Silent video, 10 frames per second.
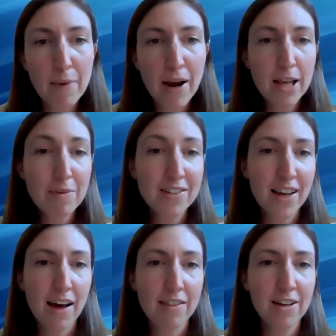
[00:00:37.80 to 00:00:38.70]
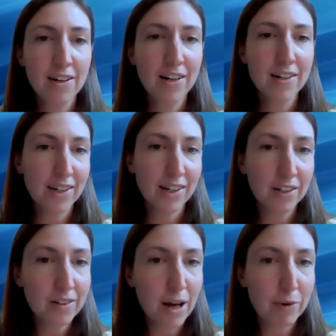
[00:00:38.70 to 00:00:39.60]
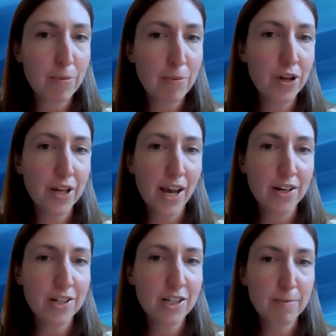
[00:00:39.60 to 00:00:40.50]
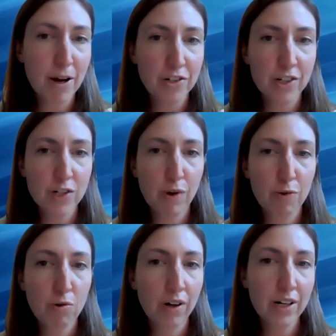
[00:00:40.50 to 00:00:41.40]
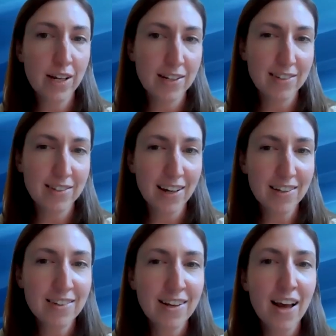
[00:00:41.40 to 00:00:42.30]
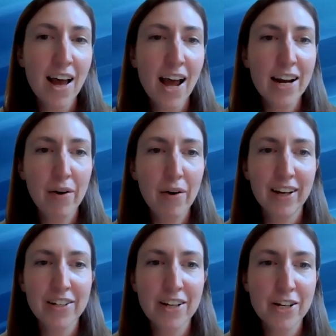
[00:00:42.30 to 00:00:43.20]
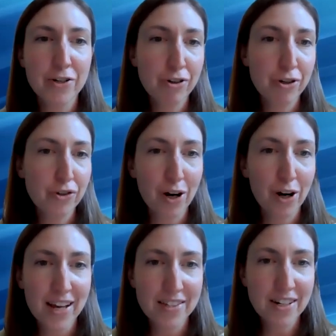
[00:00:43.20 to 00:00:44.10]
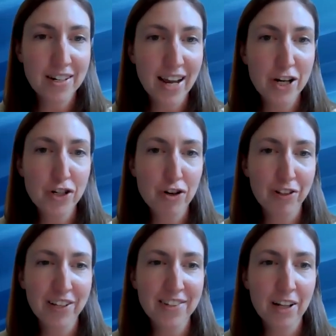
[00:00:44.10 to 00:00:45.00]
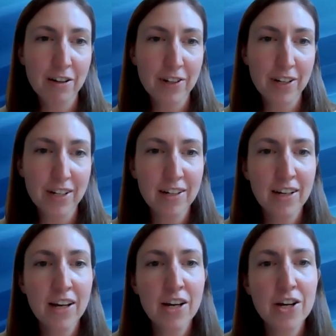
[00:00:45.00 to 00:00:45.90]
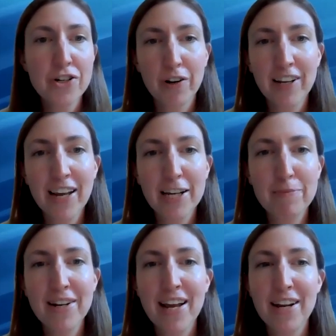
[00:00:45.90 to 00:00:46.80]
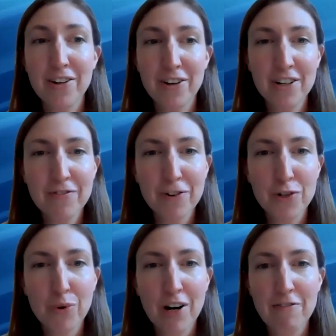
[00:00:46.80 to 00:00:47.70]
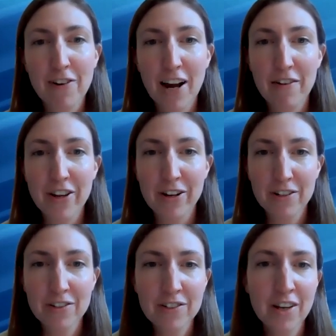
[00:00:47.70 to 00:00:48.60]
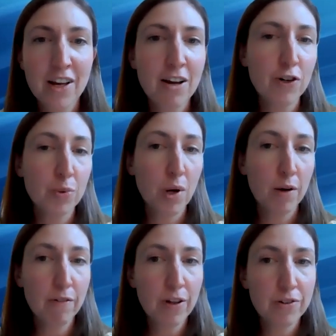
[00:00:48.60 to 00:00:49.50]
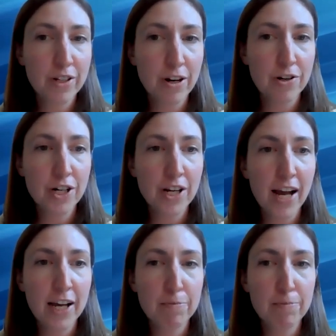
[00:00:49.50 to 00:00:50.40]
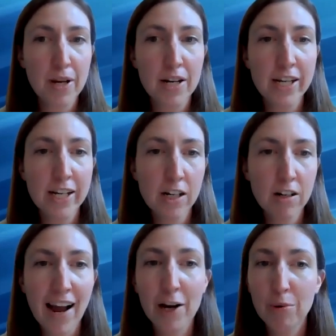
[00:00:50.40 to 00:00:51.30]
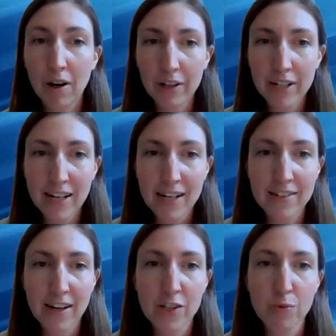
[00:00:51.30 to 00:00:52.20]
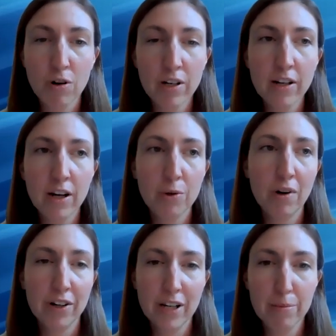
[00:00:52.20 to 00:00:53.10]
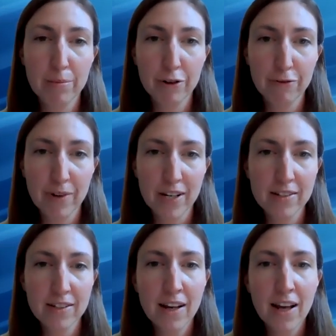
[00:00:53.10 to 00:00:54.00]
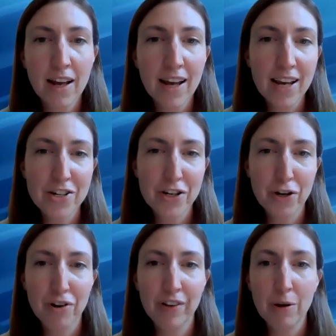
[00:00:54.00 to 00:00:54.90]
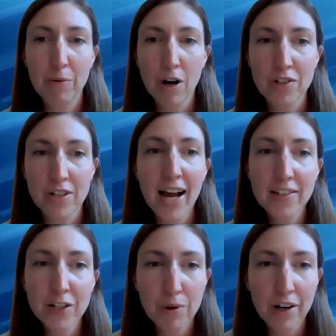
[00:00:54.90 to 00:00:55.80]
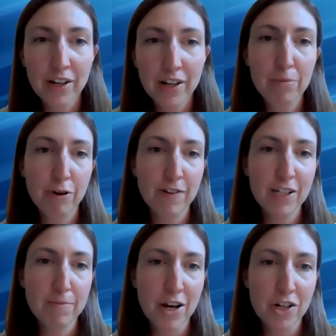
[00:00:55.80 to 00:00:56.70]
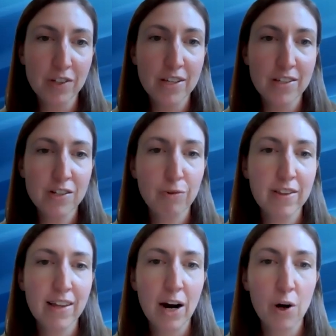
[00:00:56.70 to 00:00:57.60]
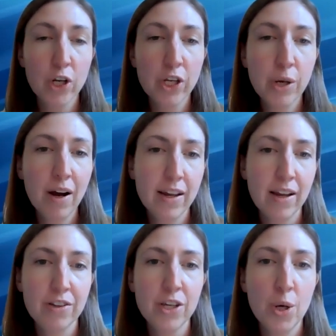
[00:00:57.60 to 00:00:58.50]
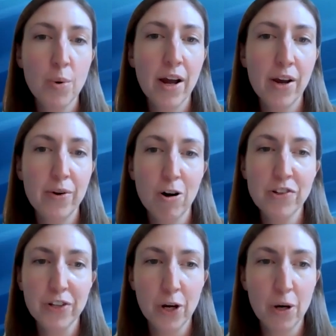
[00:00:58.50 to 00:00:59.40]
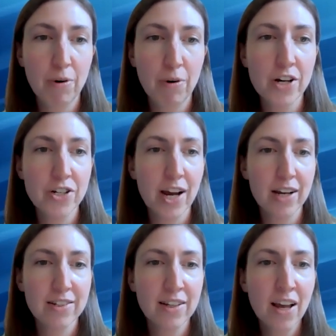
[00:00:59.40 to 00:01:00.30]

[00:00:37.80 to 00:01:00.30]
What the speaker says: My name is Kathy Caudill. I'm a communications specialist with Quality Insights. And now I'd like to introduce our guest today, Shirley Sullivan. Shirley has been a nurse for 25 years. For 12 of those years, she has been here at Quality Insights working on quality improvement. And she currently works as a quality improvement specialist with our QIN-QIO nursing home project.